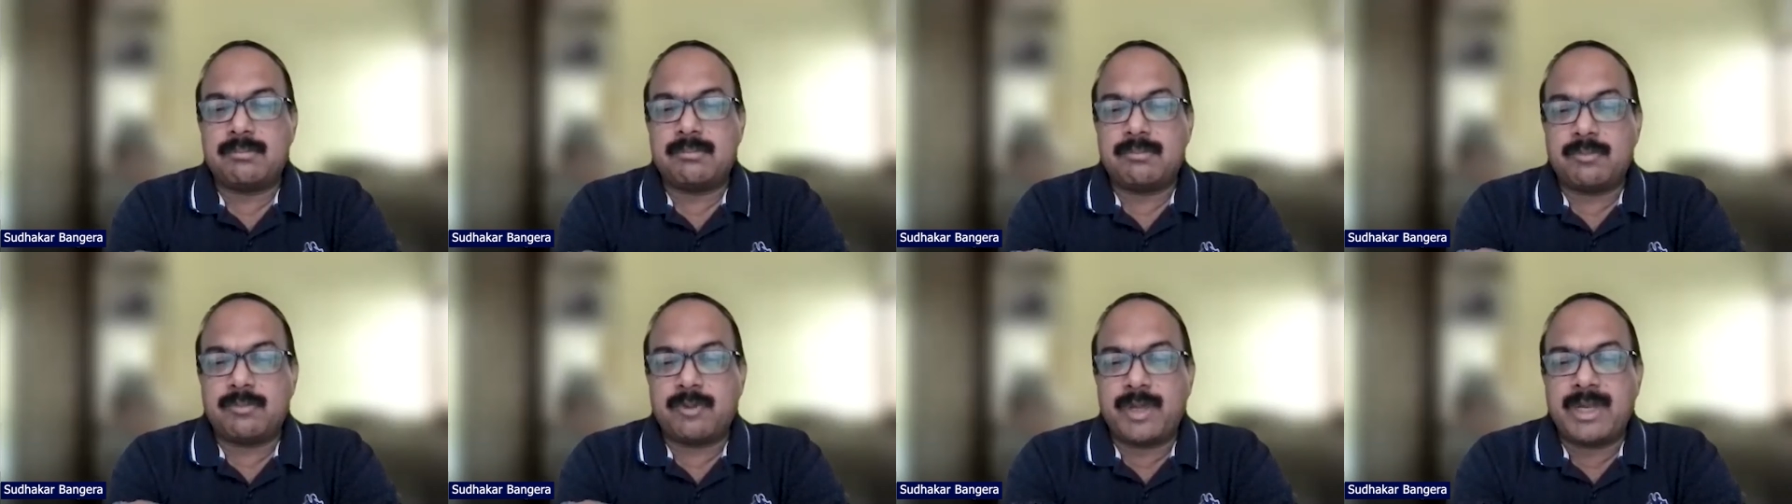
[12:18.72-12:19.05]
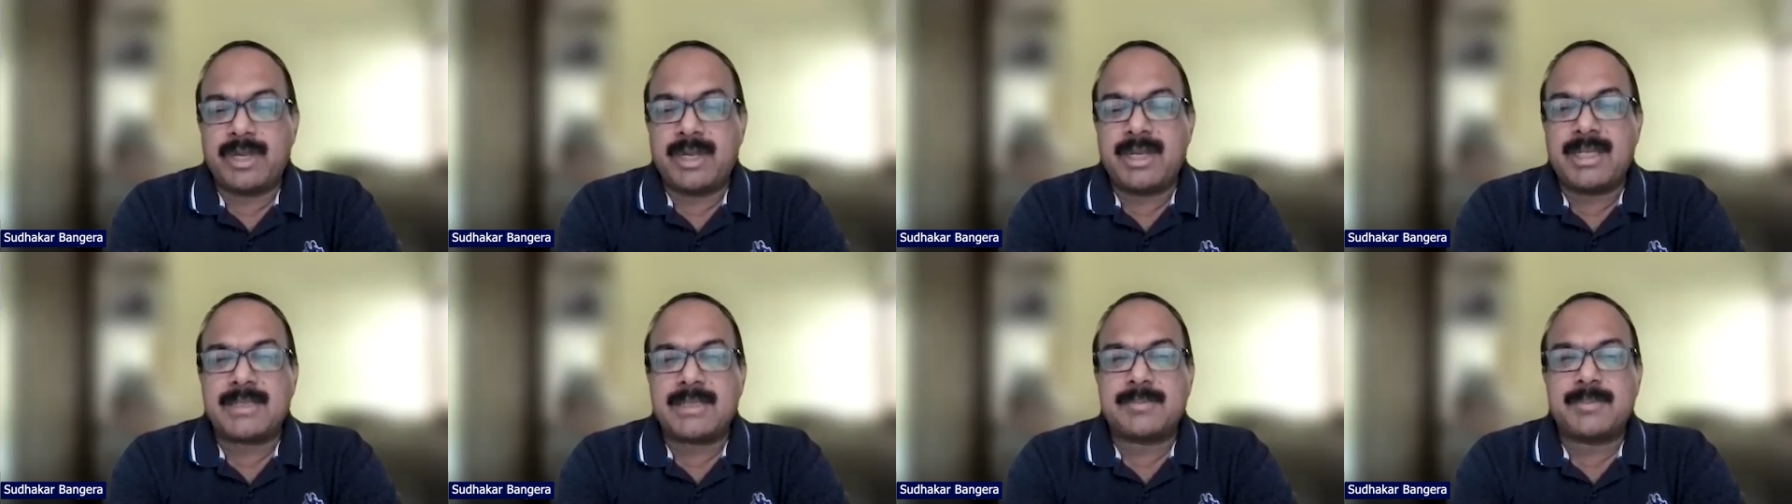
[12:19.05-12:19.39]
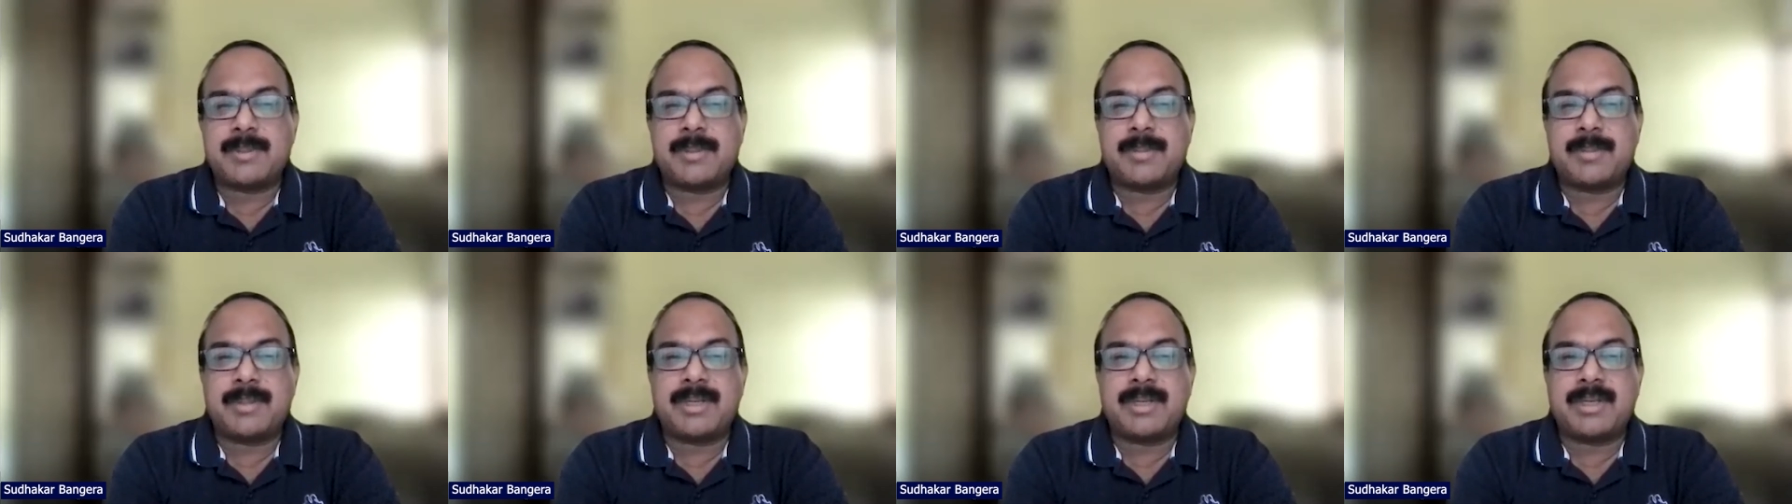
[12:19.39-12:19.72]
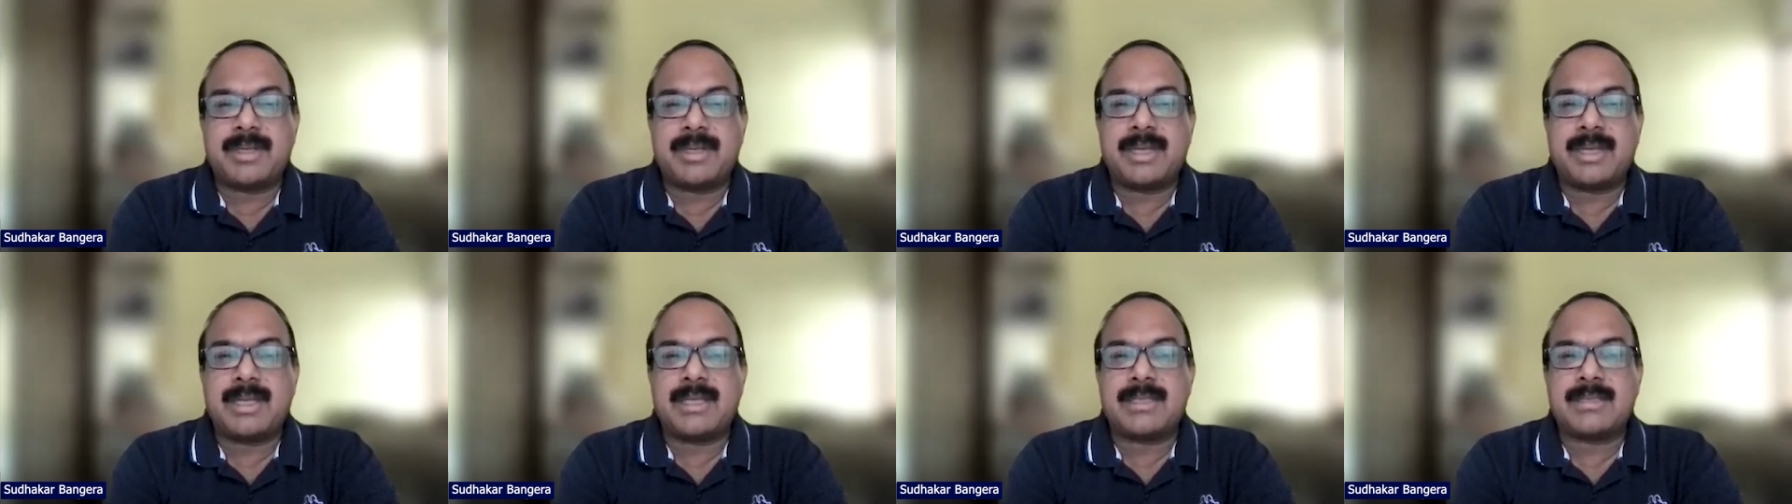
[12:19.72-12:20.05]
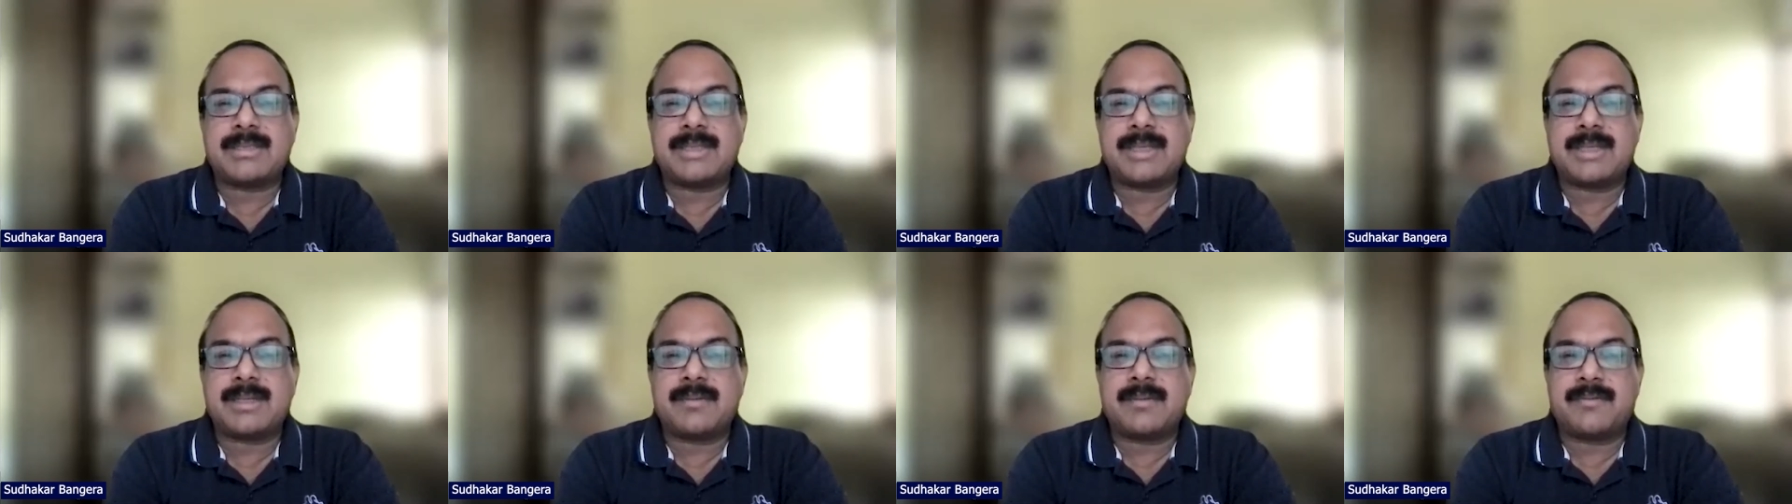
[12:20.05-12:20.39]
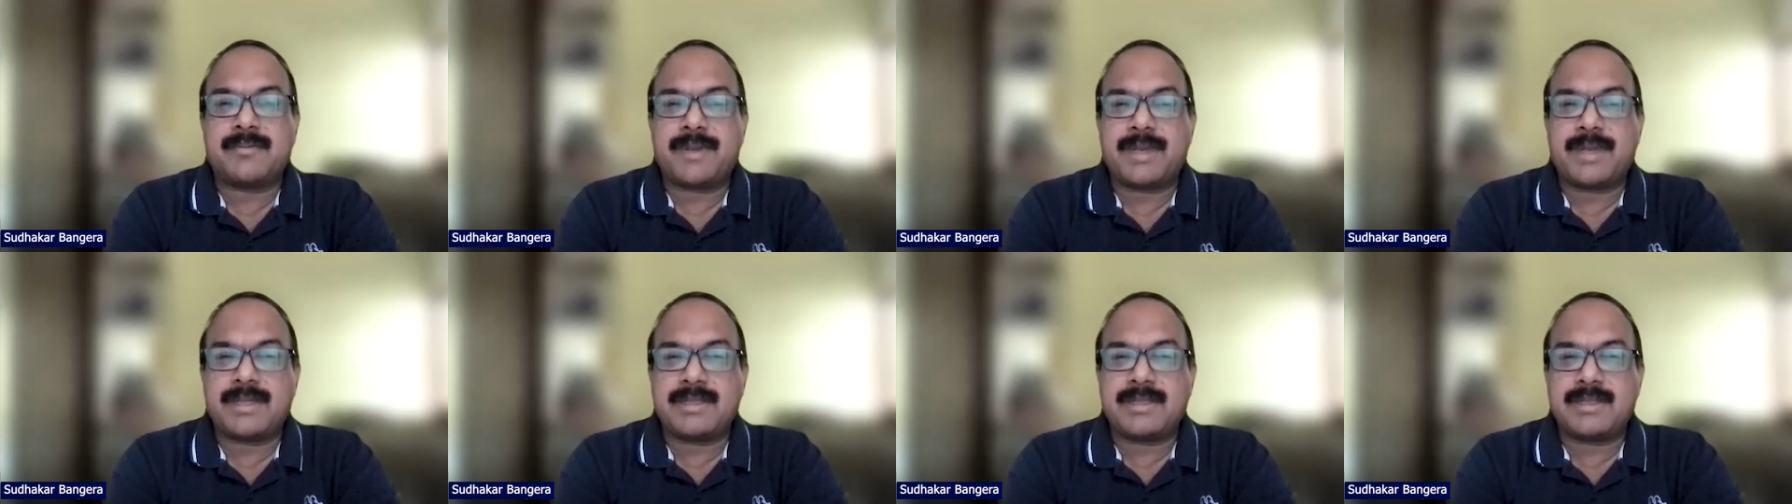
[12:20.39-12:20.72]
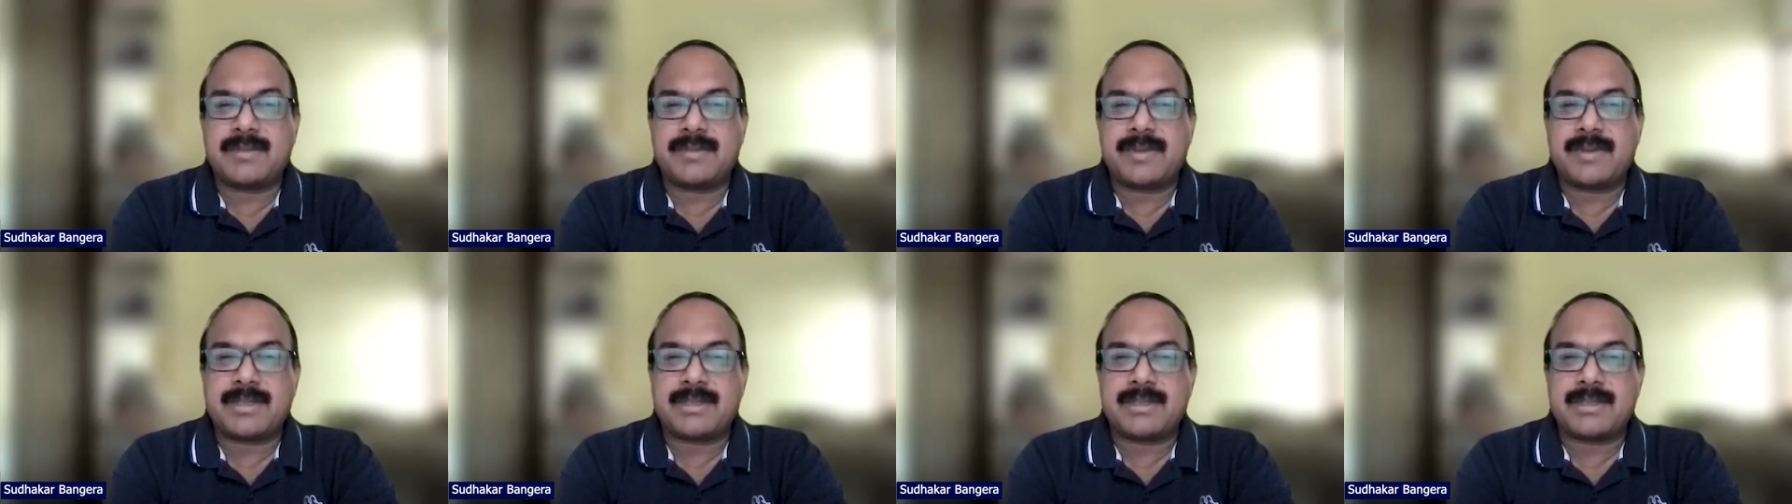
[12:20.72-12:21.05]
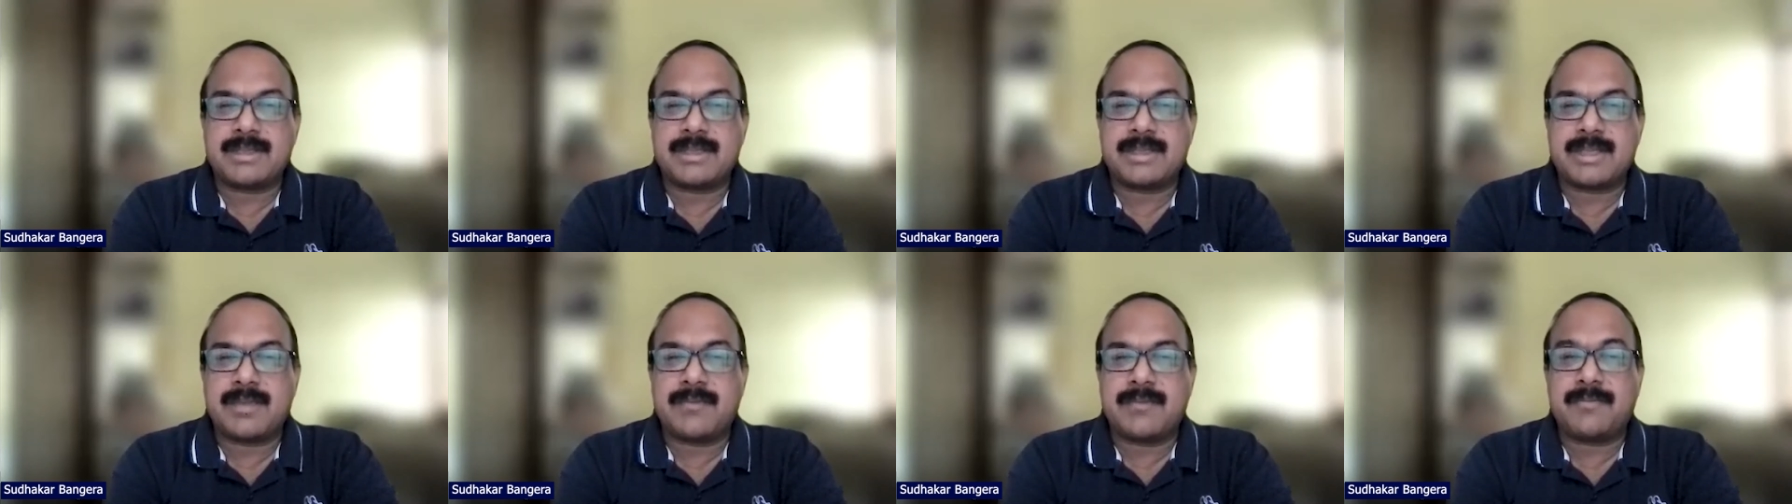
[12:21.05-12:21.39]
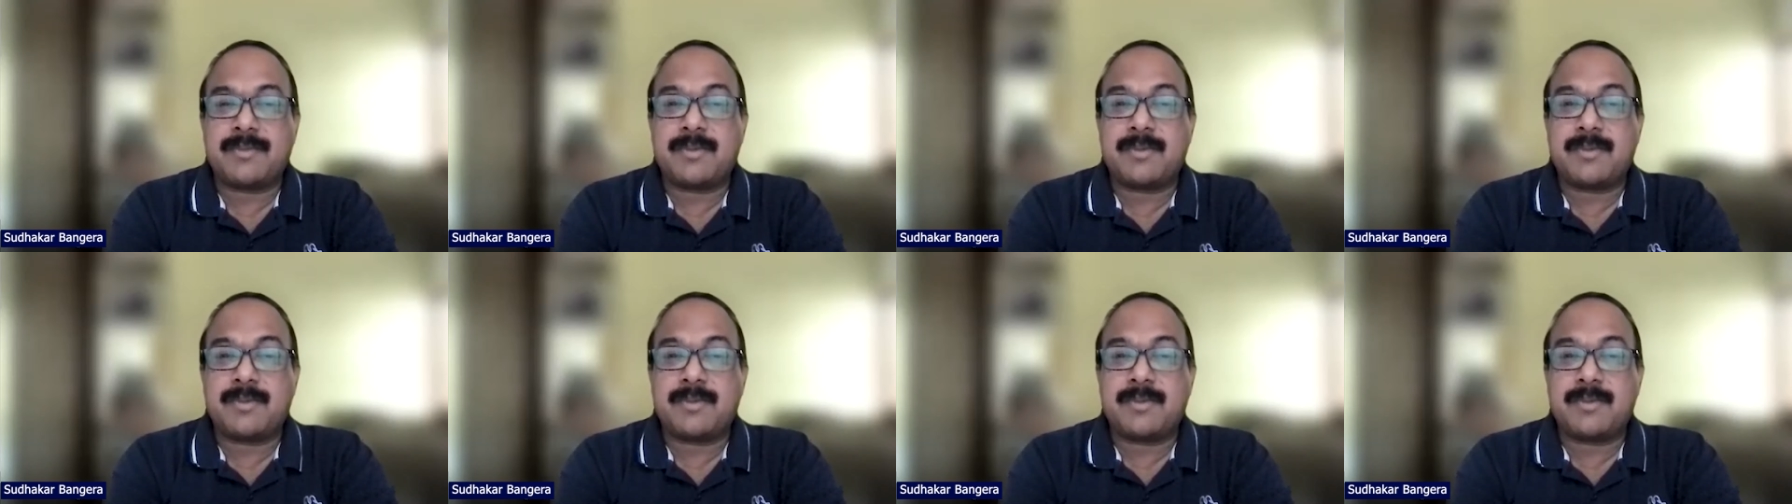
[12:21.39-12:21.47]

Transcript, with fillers: very less people realize that Pfizer vaccine came